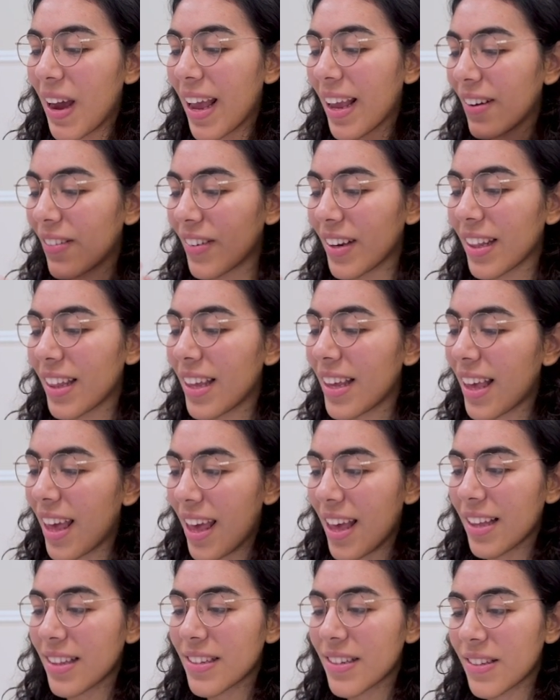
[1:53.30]
I really
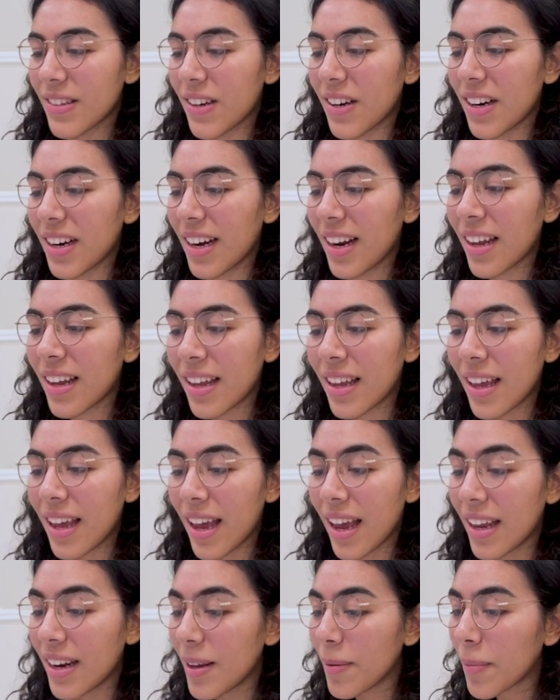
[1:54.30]
can't start
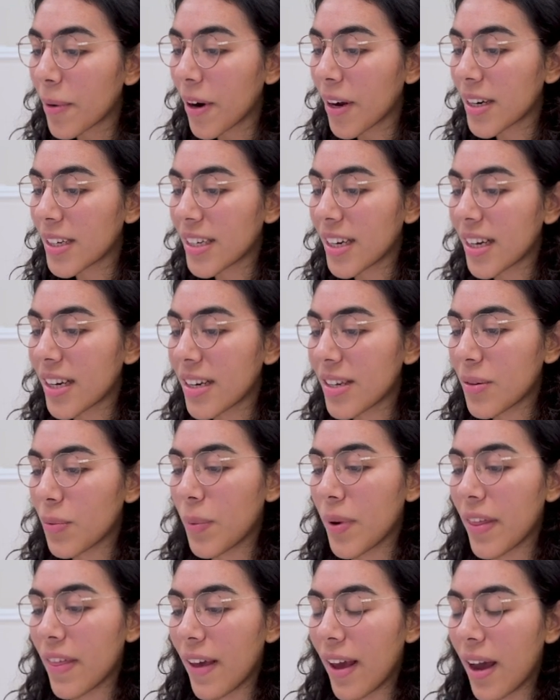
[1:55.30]
any project
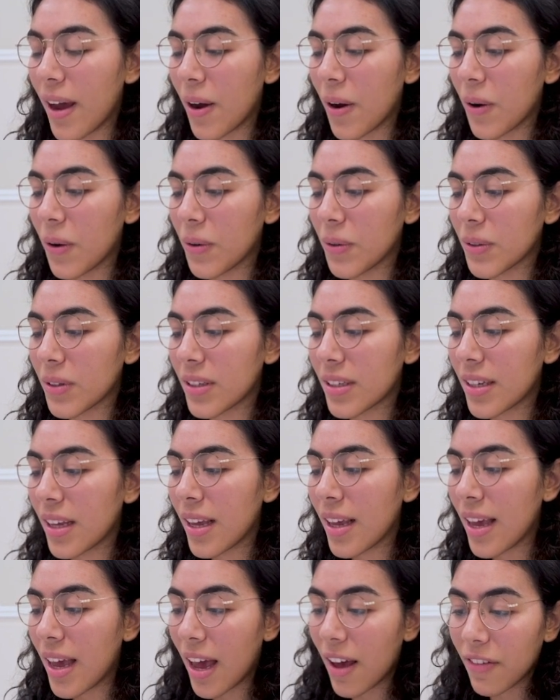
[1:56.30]
without
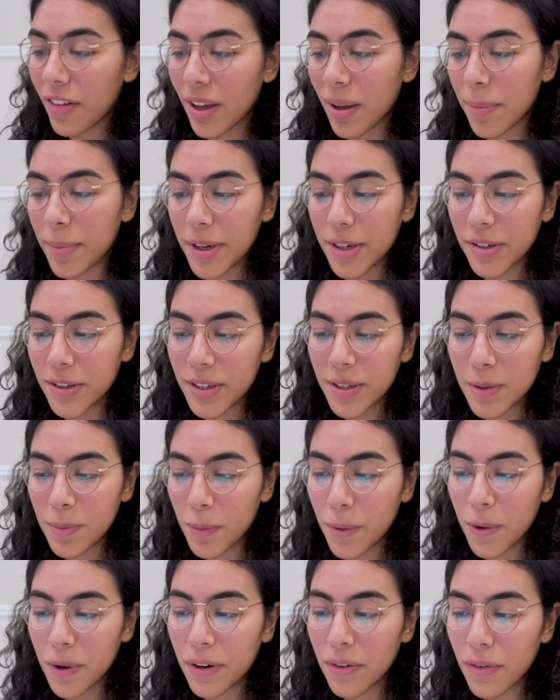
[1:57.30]
having a Pinterest
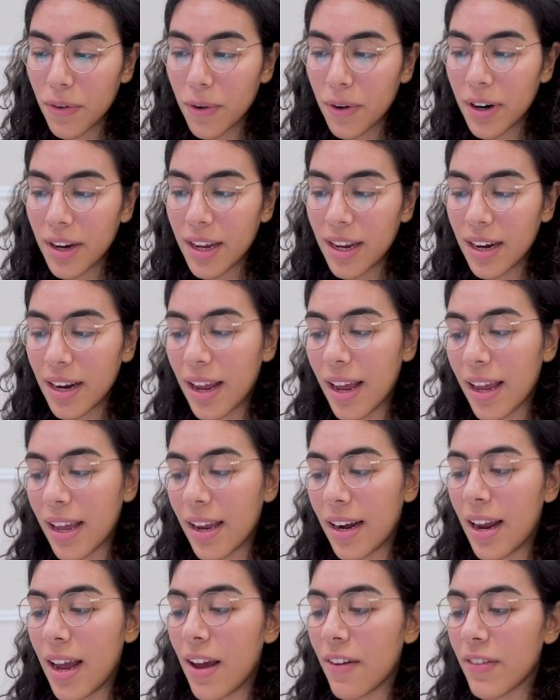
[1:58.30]
board for it
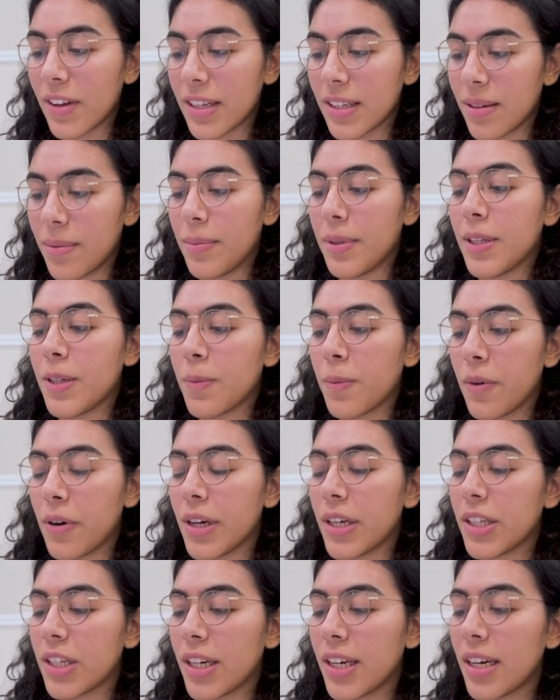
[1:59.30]
and having some
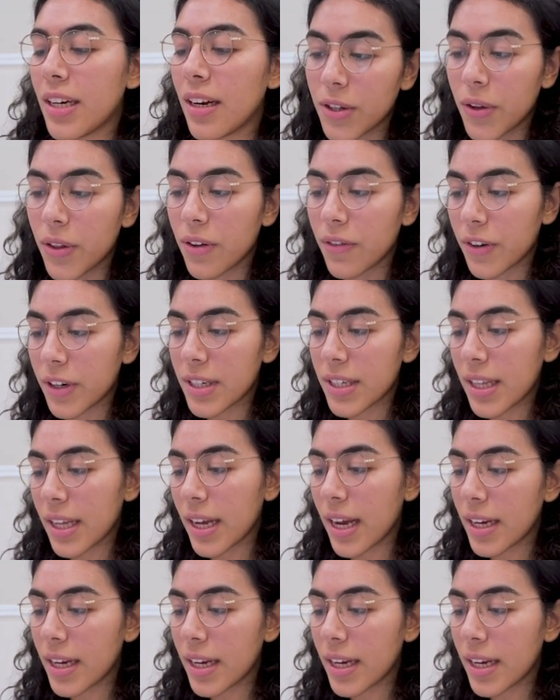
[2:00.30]
inspiration. So the first thing